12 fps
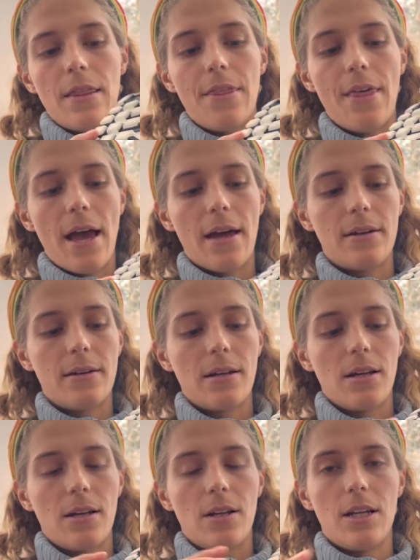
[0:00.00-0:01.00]
then
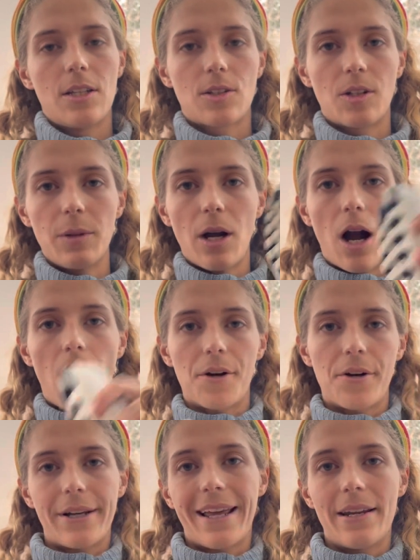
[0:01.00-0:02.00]
it's going to be harder
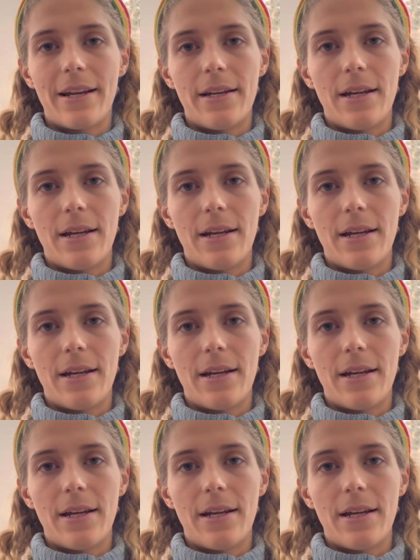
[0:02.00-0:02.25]
to get it in,